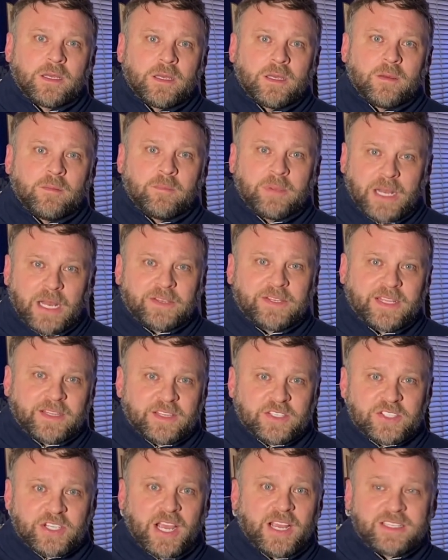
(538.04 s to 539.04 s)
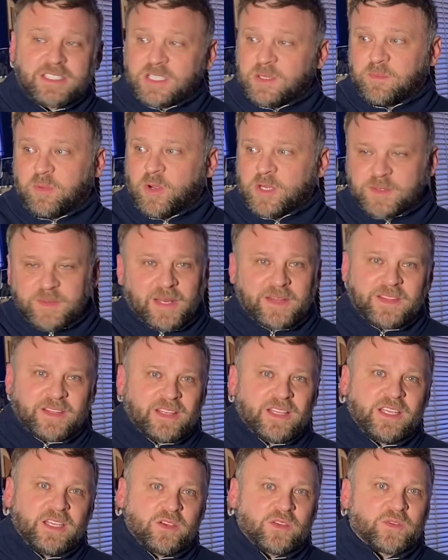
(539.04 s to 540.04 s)
But I'll take the Giants in the points, but I think
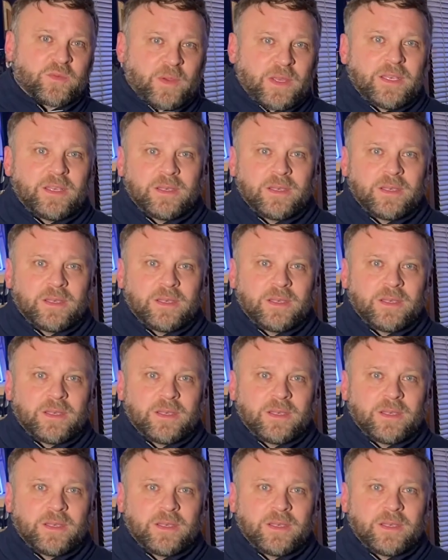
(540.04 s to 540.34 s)
the Eagles win.